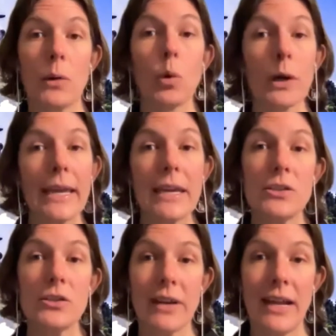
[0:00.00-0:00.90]
working in
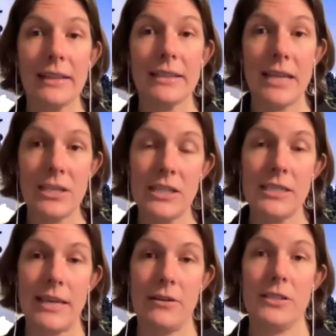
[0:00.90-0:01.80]
juvenile detention
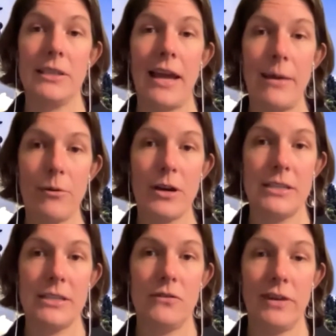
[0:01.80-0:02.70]
centers, libraries
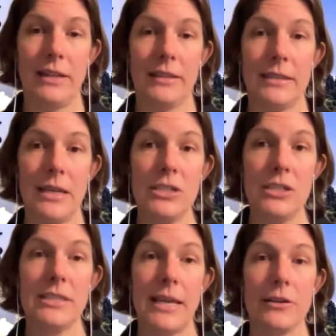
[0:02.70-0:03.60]
and juvenile
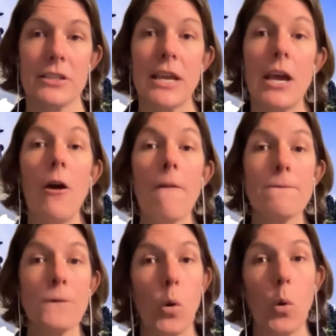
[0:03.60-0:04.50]
detention centers,
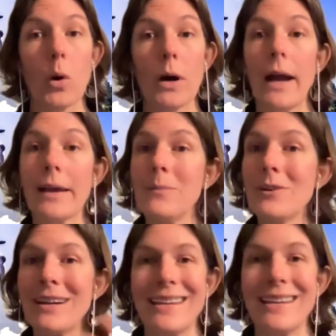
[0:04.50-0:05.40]
for a
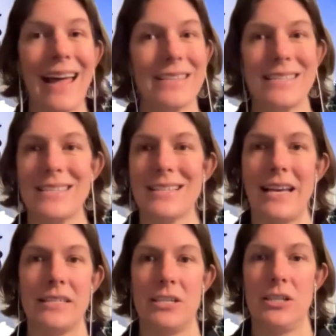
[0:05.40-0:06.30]
community analysis
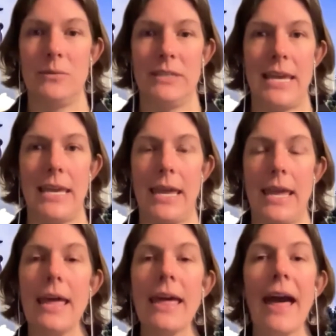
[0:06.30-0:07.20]
class that she was taking.
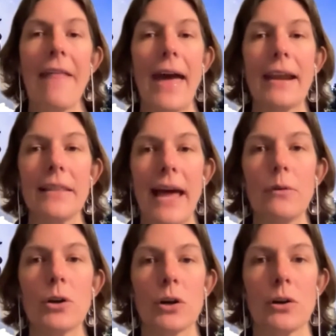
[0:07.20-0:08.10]
And that
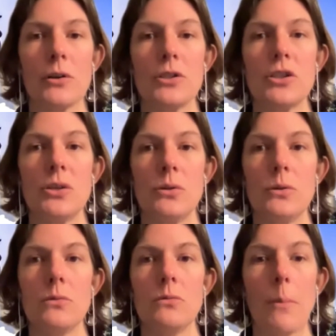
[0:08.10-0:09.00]
allowed her
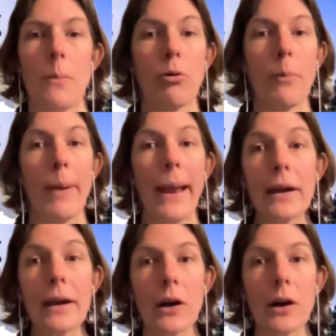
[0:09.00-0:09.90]
to
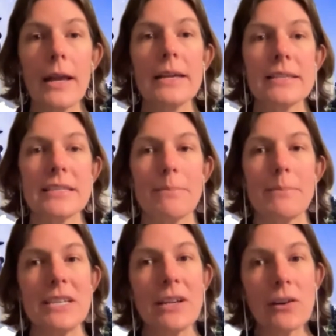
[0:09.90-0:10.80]
prepare some
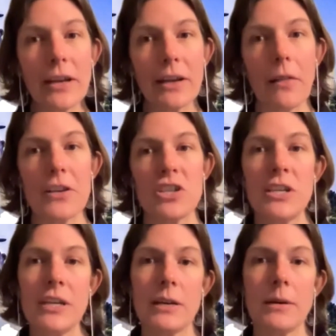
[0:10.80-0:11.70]
material that
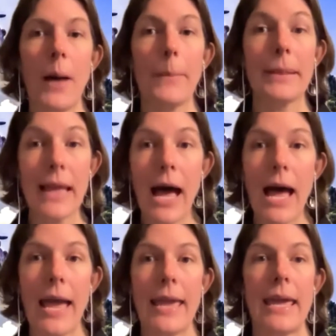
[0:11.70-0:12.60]
she could
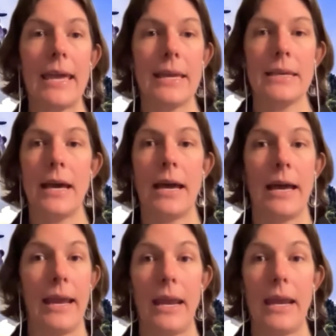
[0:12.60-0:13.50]
apply in
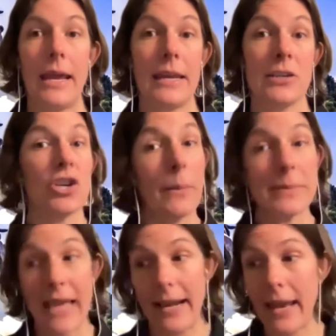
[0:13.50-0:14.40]
a job
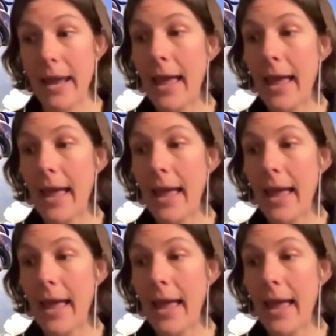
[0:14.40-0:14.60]
setting.